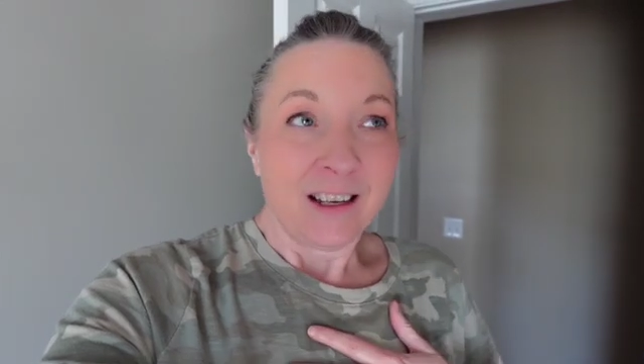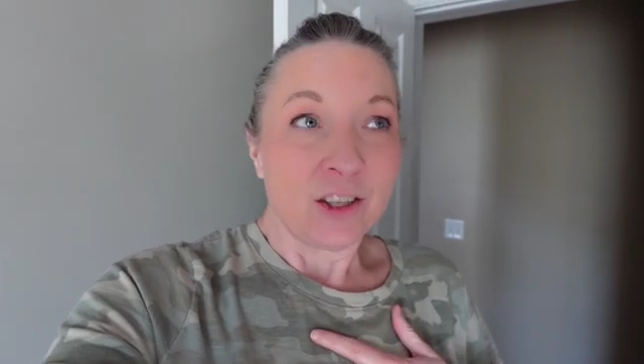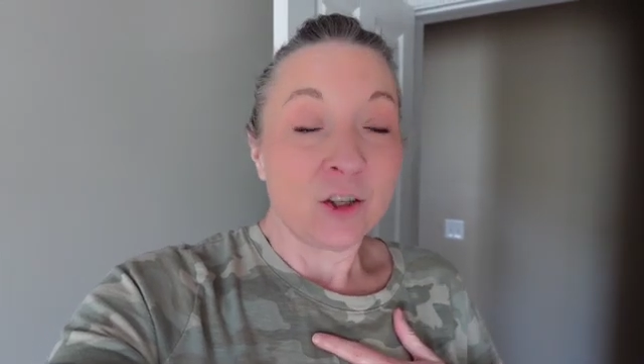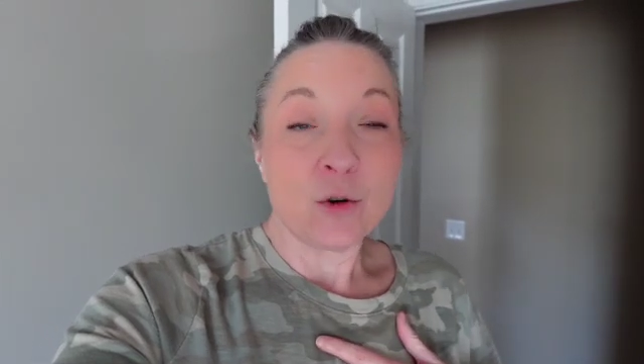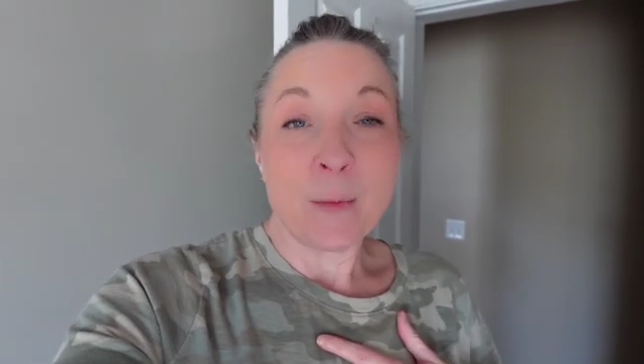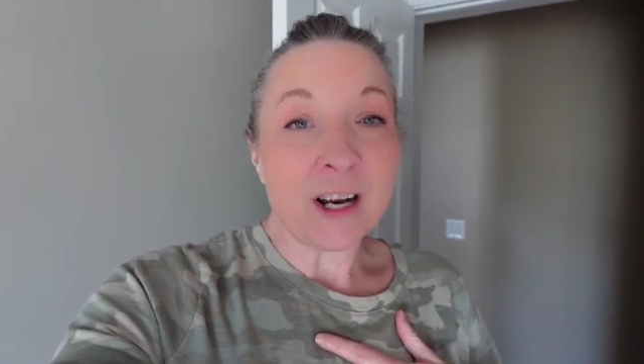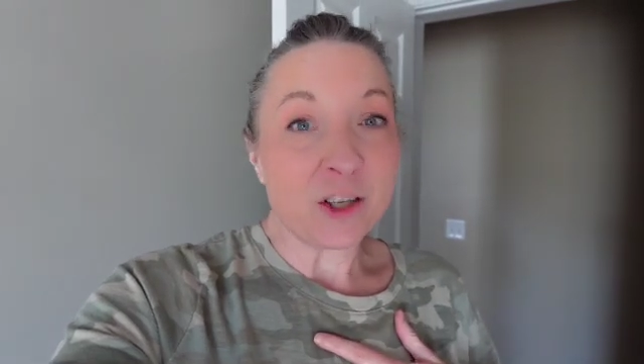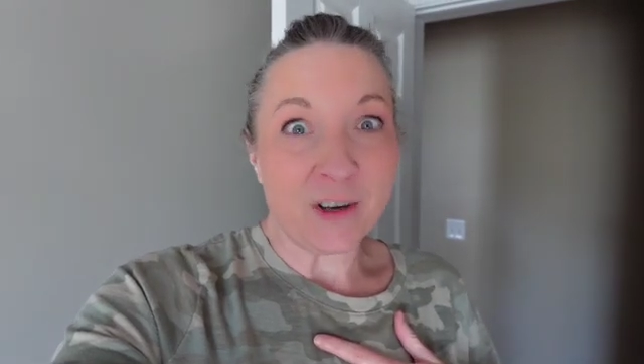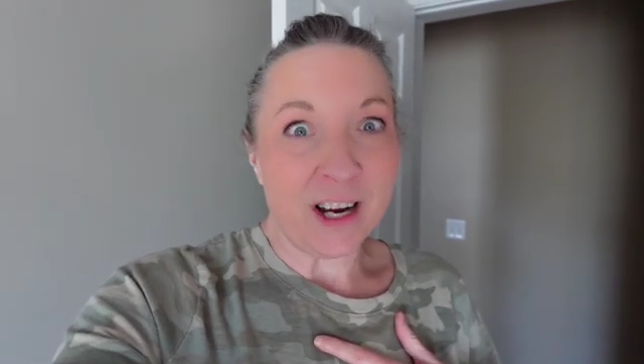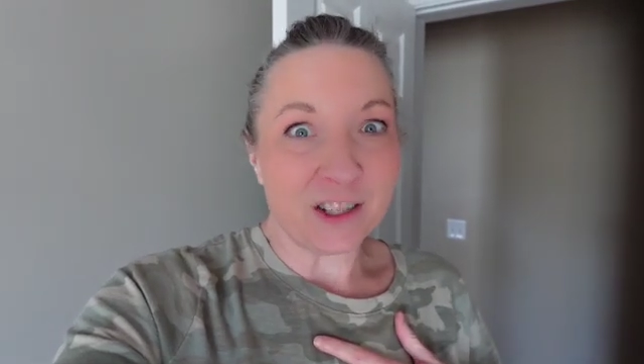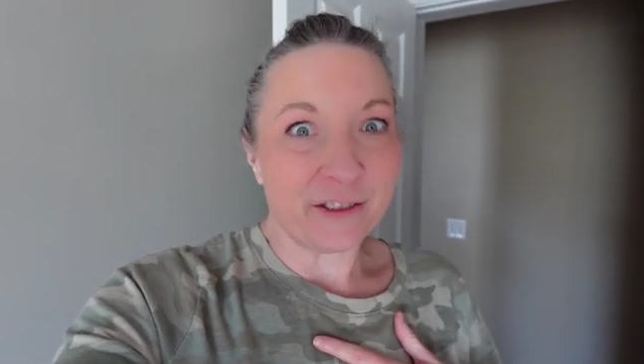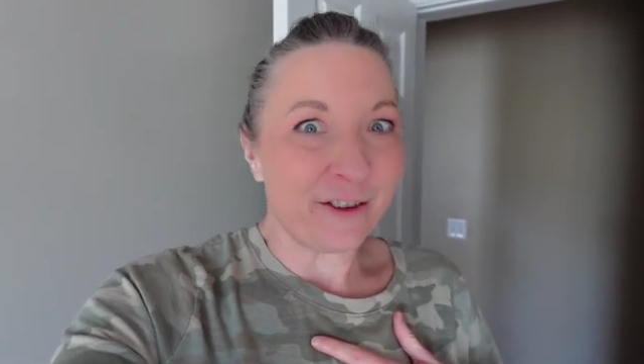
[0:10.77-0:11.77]
to do my
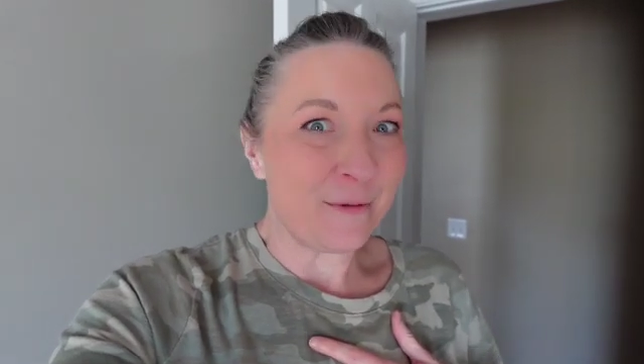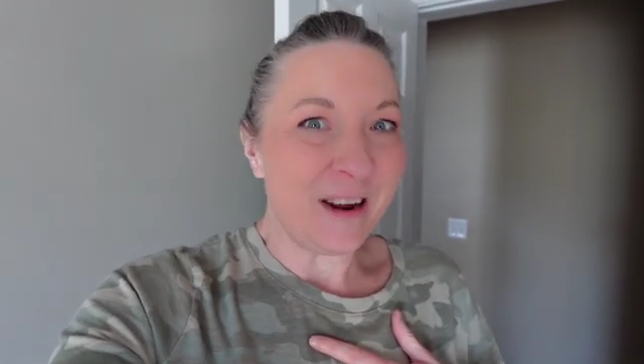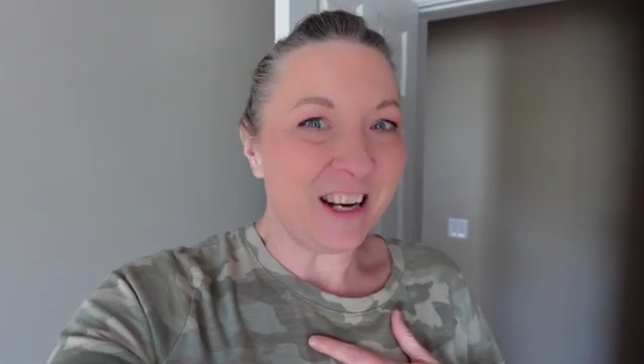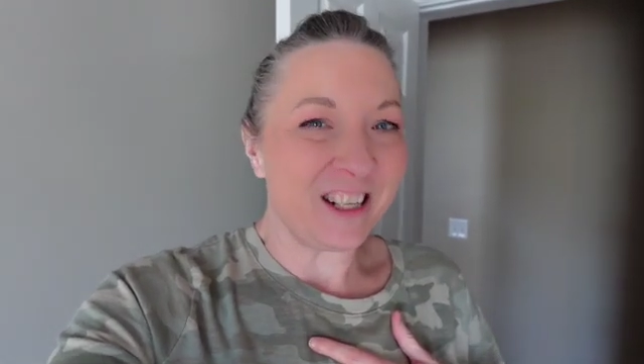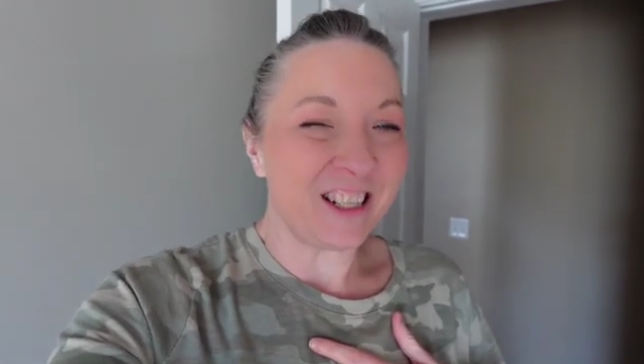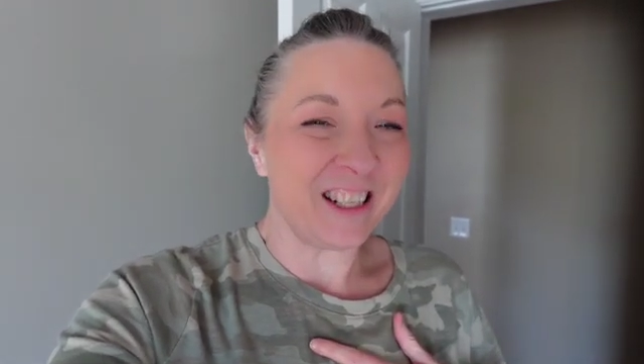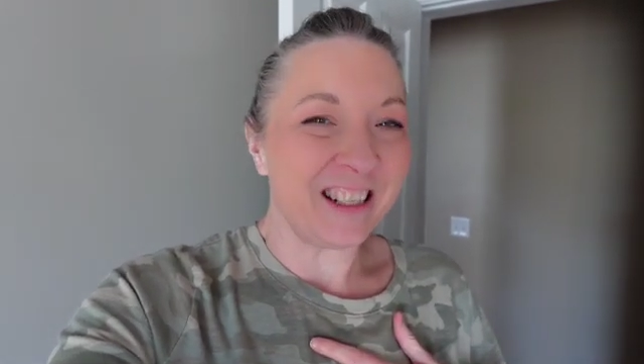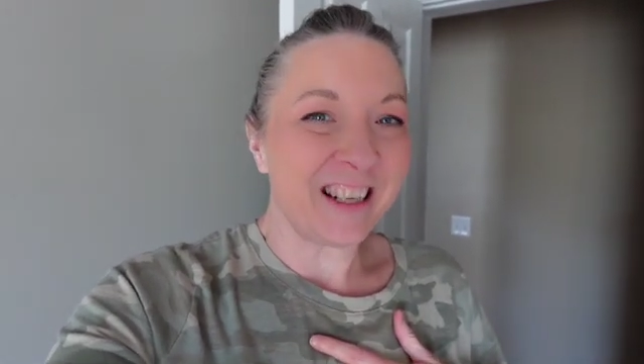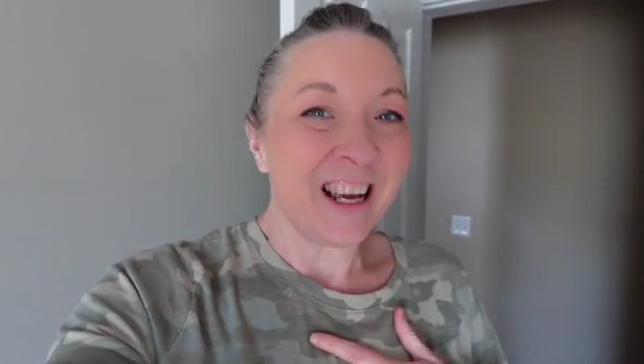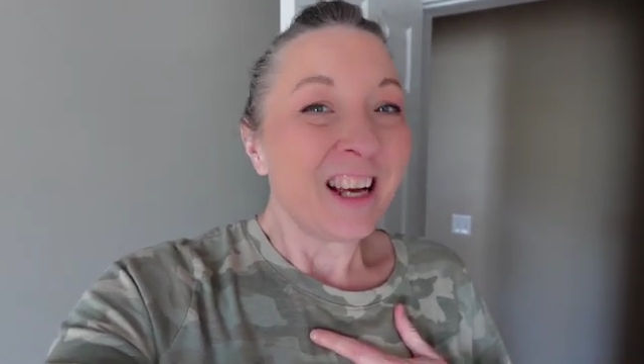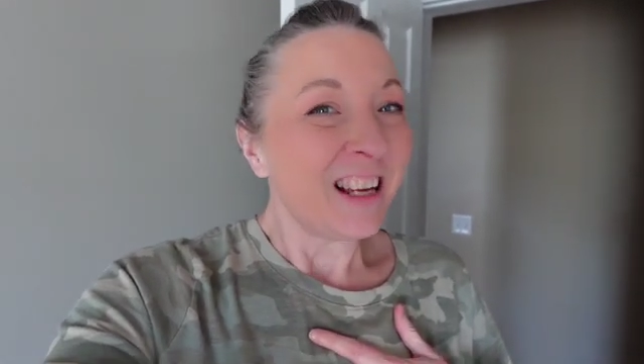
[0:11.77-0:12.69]
transformation.